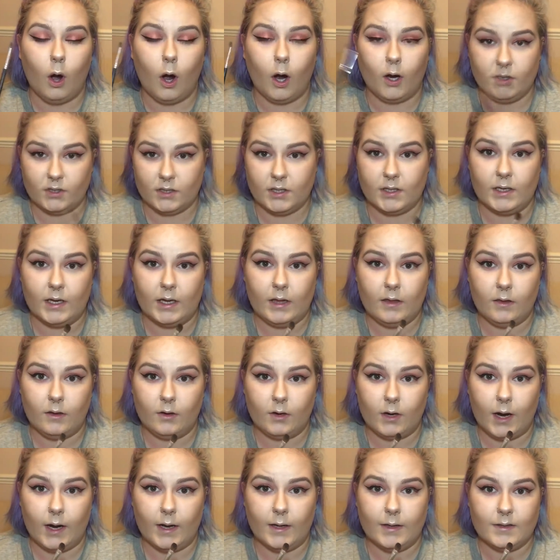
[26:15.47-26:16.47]
underneath
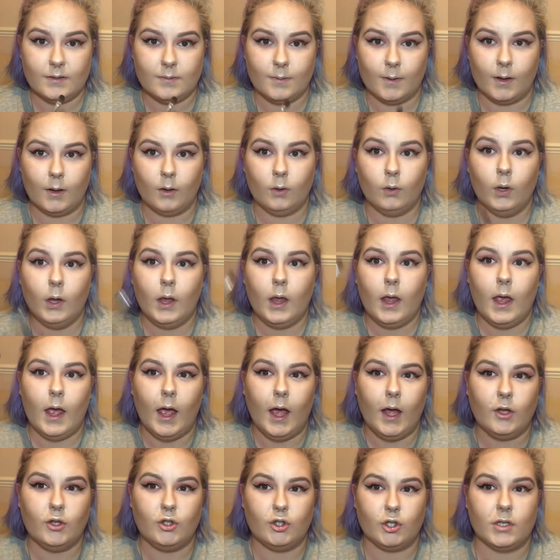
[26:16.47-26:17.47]
your eye as well.
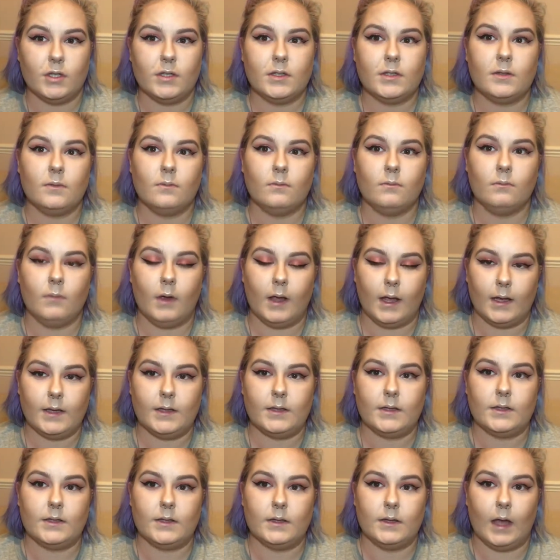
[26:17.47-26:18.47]
It just
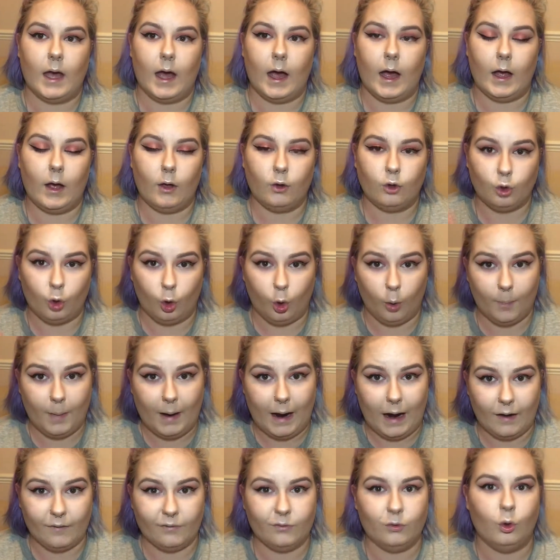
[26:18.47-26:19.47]
makes the top
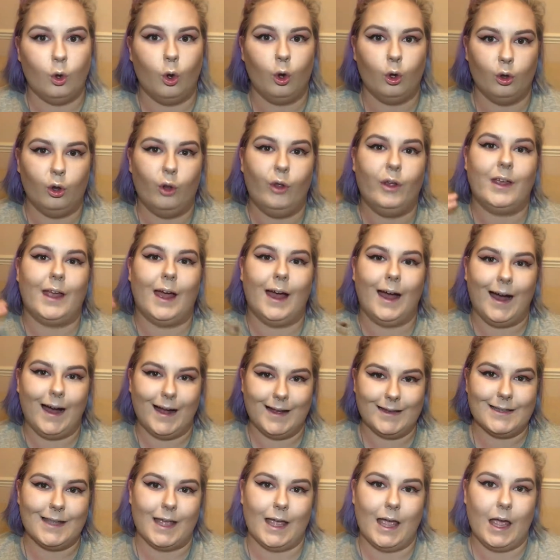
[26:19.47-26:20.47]
half not look
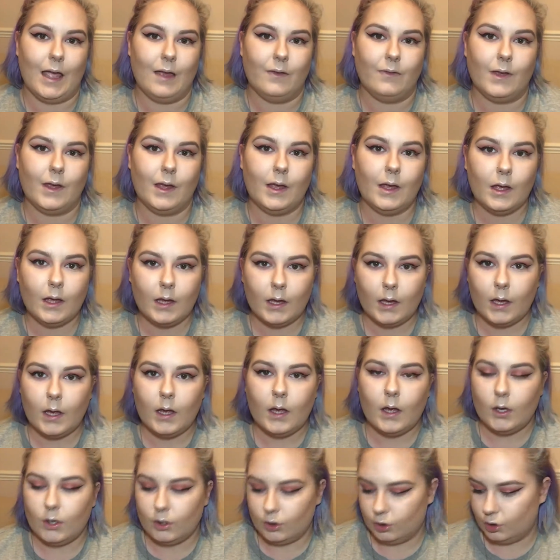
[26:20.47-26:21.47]
as heavy.
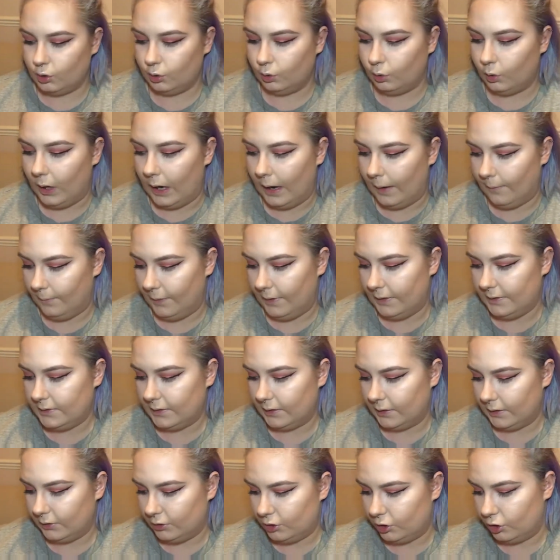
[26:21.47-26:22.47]
So I'm
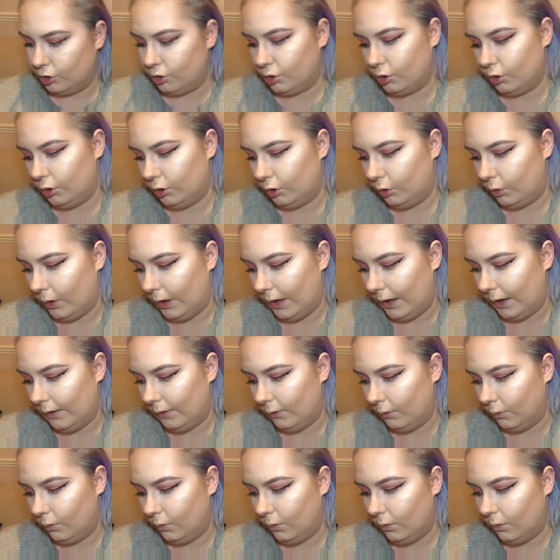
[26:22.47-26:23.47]
basically just going to go
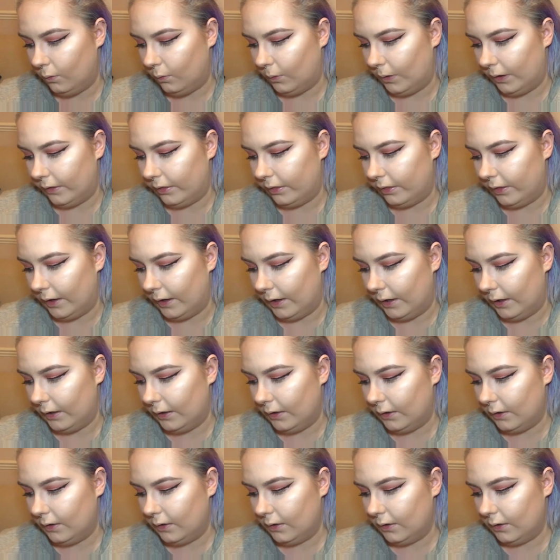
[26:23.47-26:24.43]
in with that